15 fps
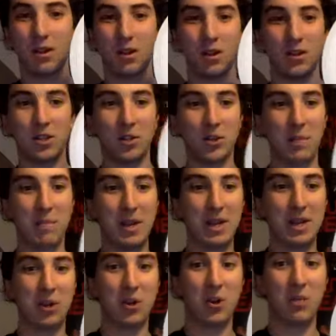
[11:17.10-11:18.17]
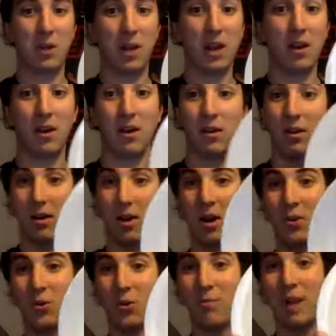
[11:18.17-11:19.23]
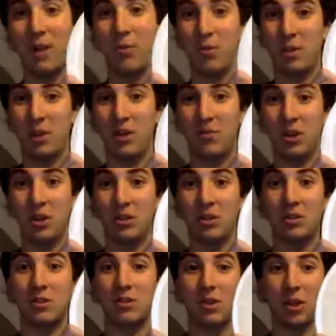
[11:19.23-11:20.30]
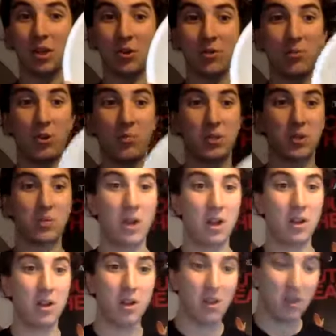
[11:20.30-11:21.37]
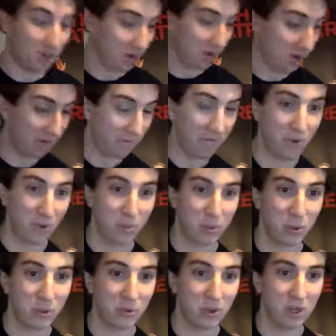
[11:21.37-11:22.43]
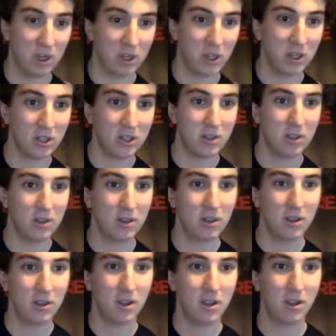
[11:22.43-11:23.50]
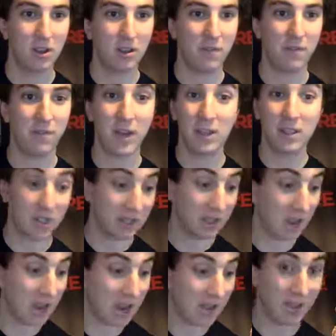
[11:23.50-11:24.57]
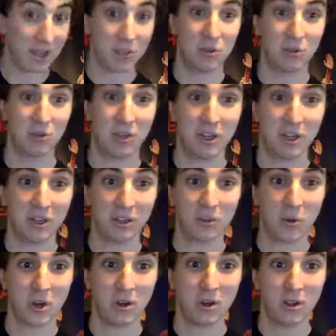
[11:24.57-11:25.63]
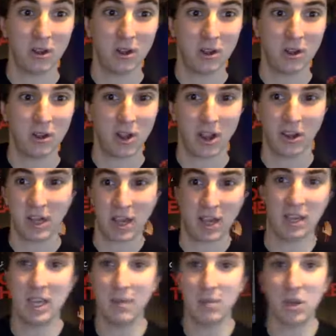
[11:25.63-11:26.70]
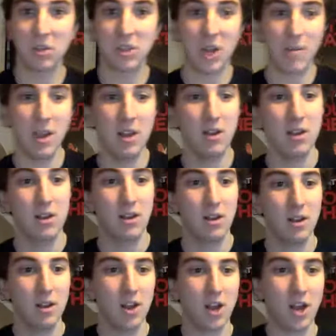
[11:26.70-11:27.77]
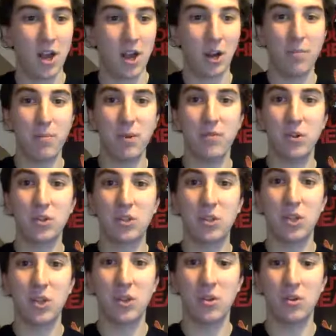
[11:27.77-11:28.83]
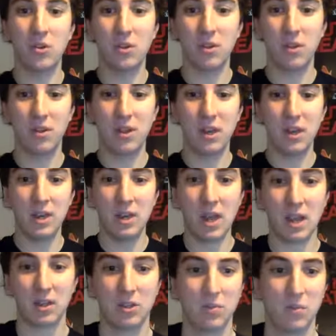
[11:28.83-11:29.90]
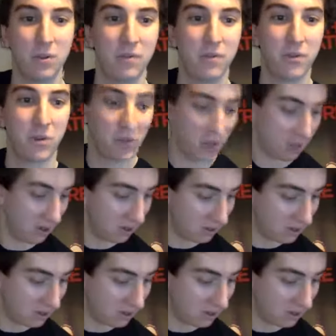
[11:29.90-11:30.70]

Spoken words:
So Amelia got a plate. I thought a plate would be a good prop as well. Football's really good. Fanta can, that's a really good one. Okay, keep those coming. I'm going to move on to the next one for you.